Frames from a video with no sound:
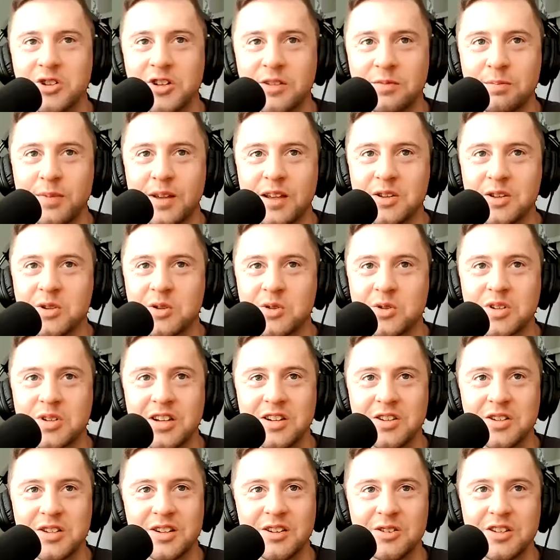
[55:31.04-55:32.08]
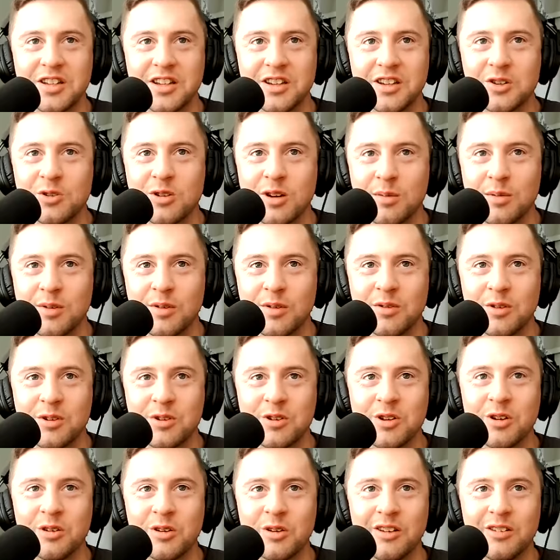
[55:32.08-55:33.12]
Jeff Bezos needs to go take a trip over to
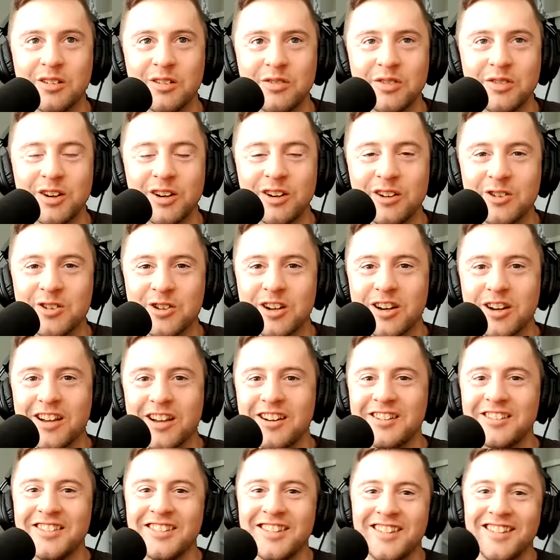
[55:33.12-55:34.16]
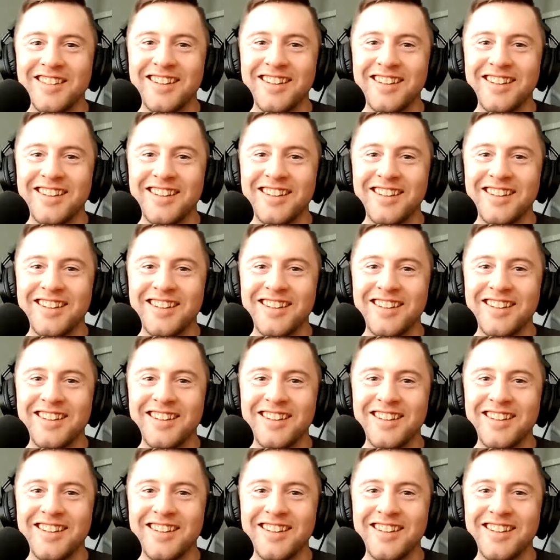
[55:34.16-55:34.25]
Tokyo and figure shit out.